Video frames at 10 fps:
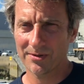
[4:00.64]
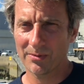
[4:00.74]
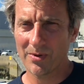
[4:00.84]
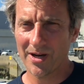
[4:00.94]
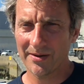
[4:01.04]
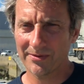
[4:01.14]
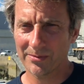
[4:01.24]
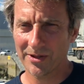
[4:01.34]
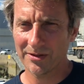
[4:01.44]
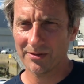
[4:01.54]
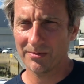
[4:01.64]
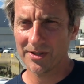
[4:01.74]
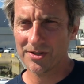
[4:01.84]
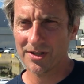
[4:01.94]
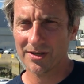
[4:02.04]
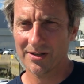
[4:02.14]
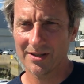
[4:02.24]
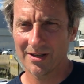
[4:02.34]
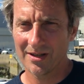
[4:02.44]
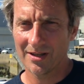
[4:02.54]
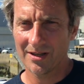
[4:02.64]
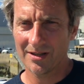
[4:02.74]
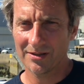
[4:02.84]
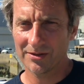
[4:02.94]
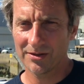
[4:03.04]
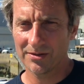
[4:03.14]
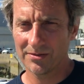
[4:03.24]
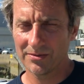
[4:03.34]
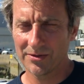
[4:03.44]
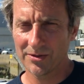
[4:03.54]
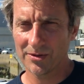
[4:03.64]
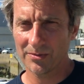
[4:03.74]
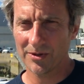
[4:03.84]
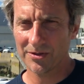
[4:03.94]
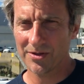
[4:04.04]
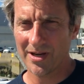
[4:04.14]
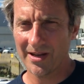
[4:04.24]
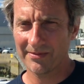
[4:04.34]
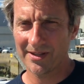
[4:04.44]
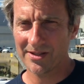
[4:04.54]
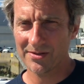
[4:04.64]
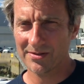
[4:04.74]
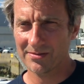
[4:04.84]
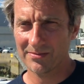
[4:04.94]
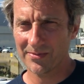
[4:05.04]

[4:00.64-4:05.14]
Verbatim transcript: to the waves when you're reaching, and you don't want to have this